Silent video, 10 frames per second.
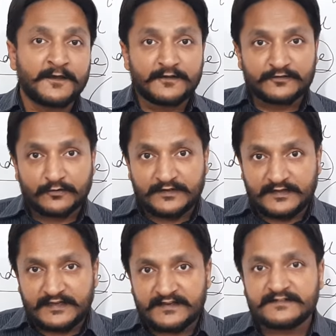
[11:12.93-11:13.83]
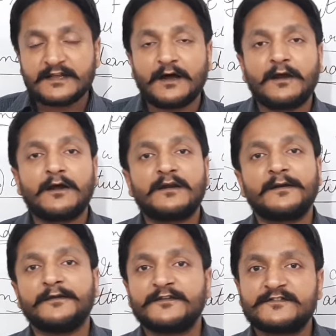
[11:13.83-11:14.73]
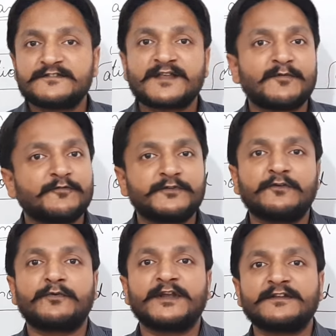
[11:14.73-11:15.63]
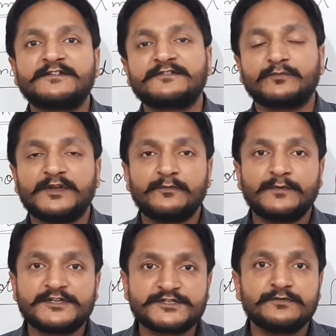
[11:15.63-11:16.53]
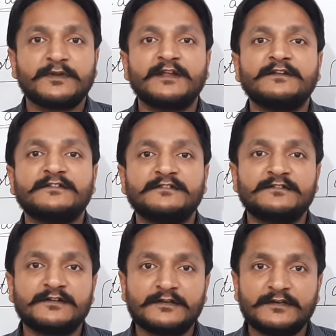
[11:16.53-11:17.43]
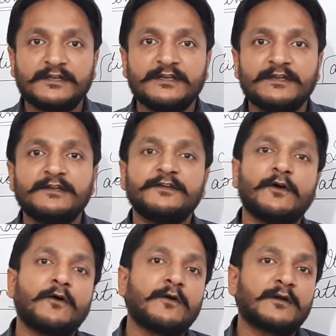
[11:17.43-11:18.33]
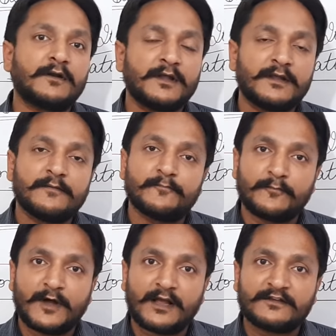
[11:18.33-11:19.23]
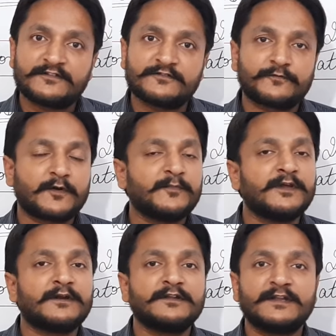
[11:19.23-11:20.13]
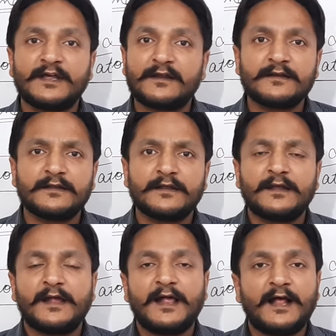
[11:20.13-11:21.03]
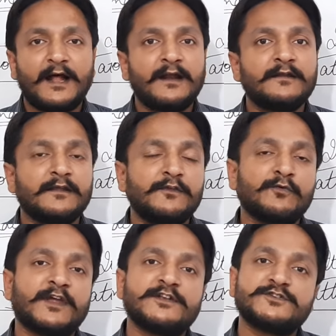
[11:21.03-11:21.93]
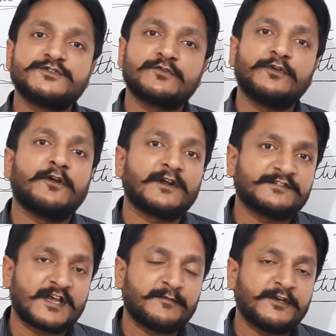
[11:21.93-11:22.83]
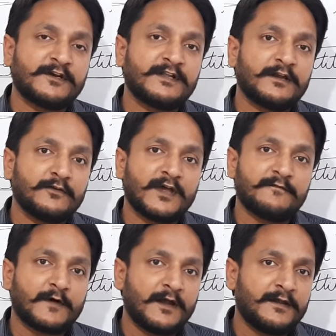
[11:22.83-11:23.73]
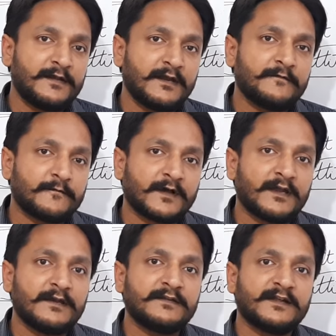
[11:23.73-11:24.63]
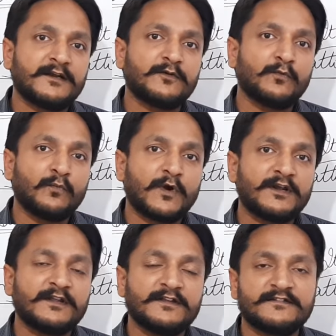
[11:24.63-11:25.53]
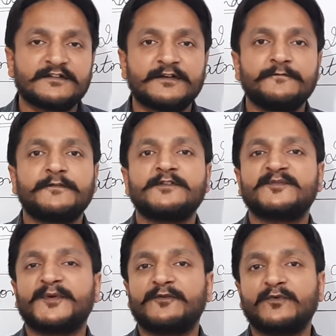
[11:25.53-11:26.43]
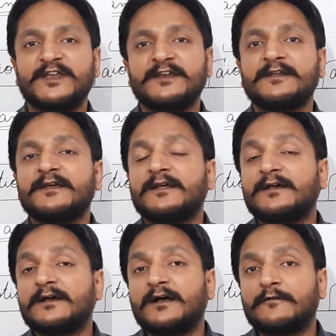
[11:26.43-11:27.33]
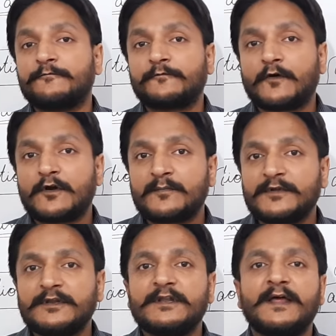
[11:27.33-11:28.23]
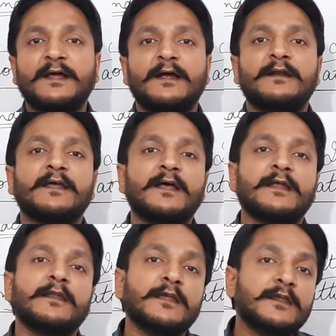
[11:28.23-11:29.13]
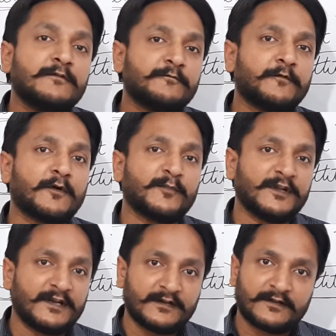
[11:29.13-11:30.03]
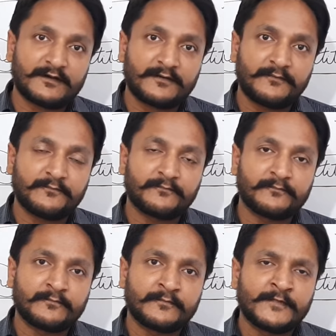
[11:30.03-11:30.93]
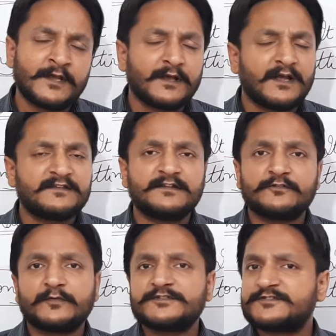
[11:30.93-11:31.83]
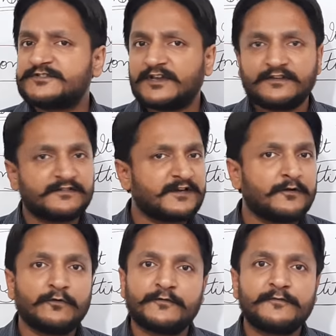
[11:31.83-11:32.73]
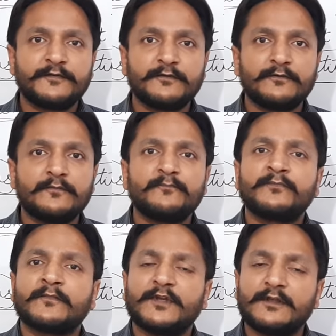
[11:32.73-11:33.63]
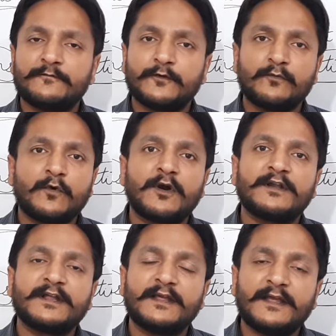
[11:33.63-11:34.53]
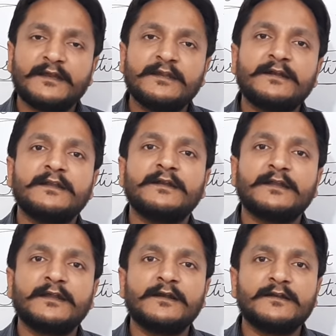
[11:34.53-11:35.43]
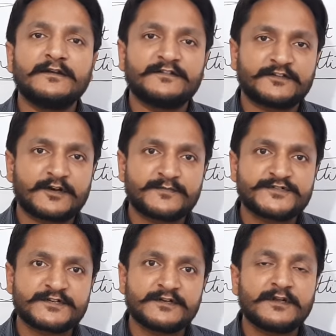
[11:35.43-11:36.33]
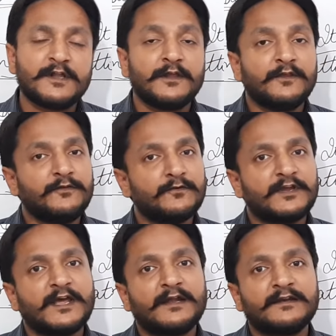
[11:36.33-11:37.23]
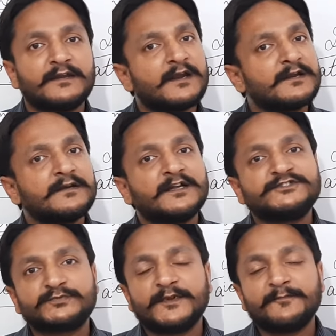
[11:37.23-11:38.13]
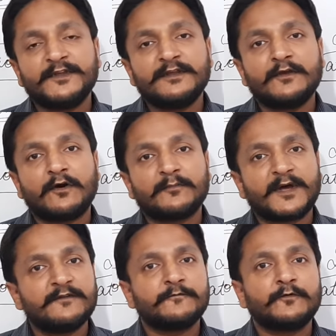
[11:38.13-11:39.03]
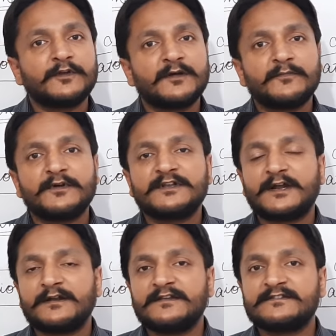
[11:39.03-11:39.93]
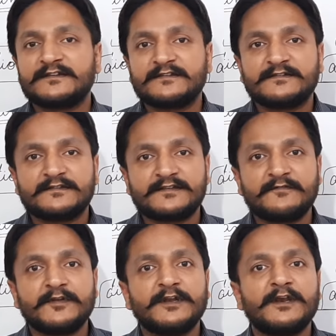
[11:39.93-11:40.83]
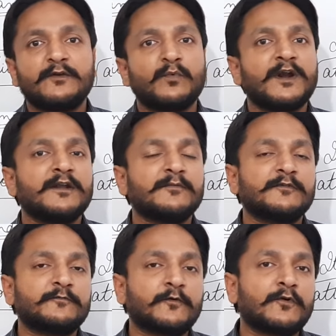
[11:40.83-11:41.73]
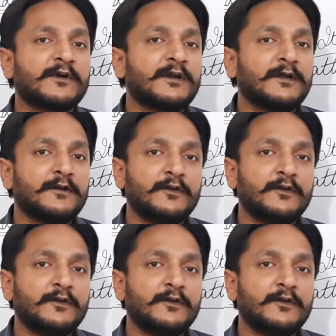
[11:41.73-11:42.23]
So these are some of the tricks with which you can steal your marks from here and there, and you can show your examiner that you have identified that what is the difference between a formal and an informal letter. Guys, this was just an overview. If you want any detailed description, you can get in touch with me on my phone number, that is 78144